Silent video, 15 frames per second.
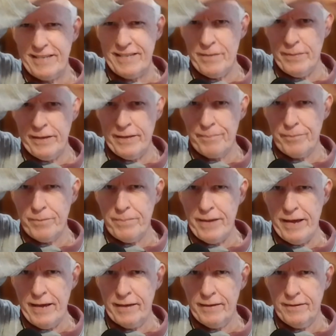coming up the
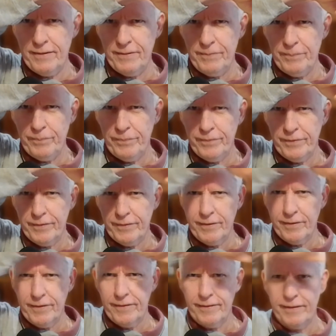back
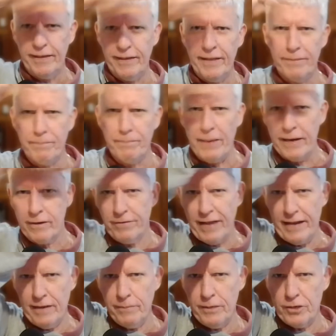and the back of
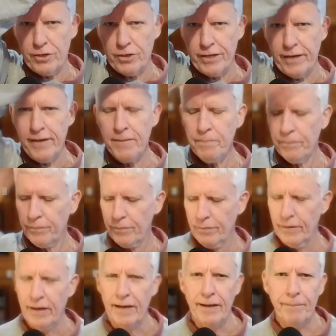that image there.
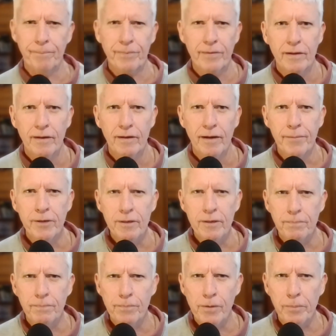I'm going
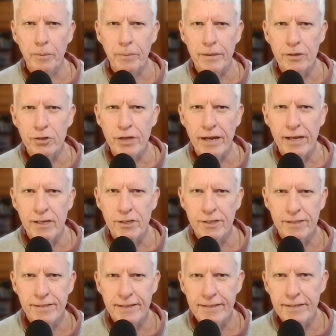to probably change the
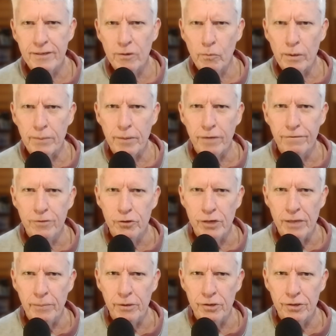setting on one of my future
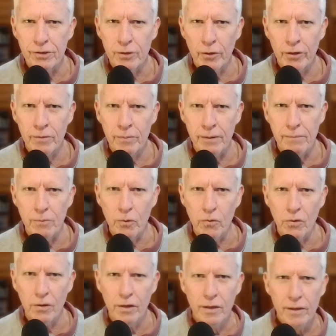images so I can be
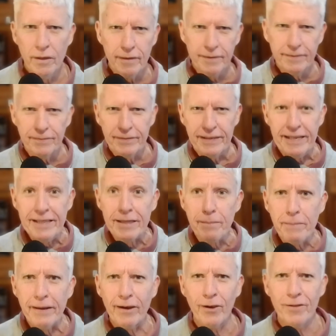more in the
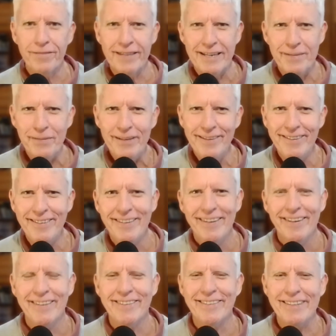middle of the image
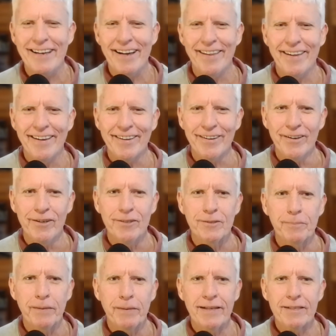and see how that
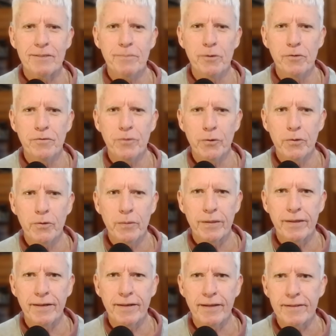goes. But let's move forward
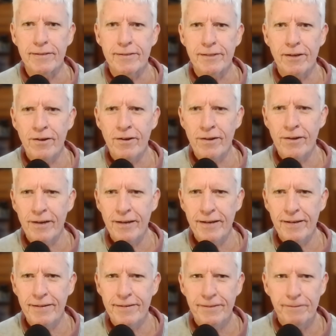with another
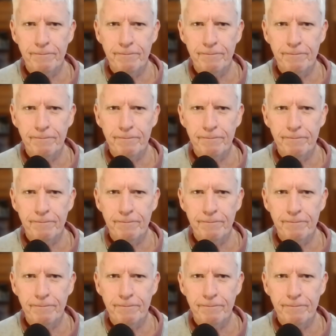slide.